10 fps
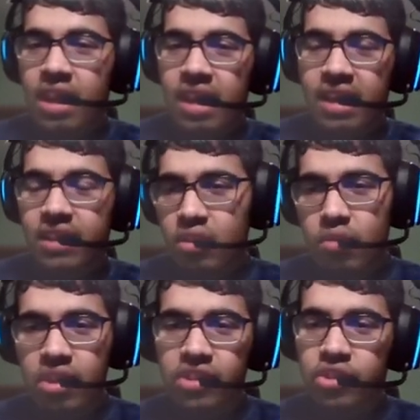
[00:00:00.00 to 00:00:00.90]
And I think
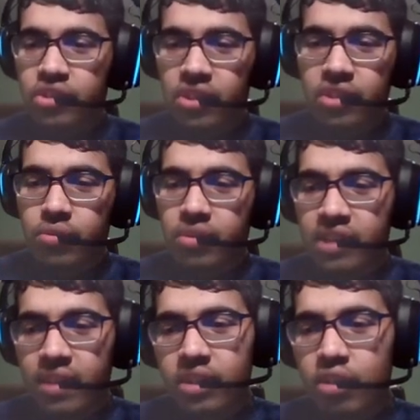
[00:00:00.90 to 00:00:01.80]
Union SG is going to do it.
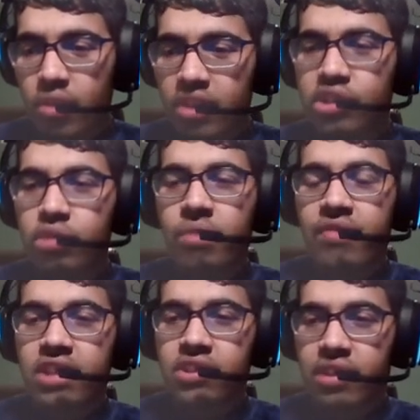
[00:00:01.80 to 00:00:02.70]
I don't think Union SG will
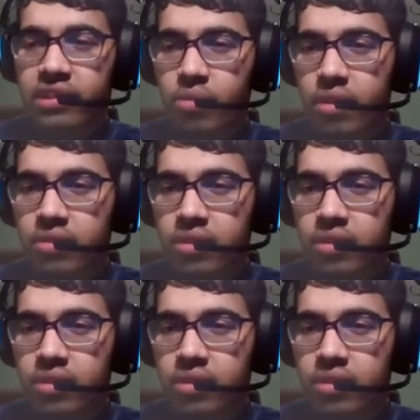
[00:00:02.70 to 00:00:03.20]
fans the next round.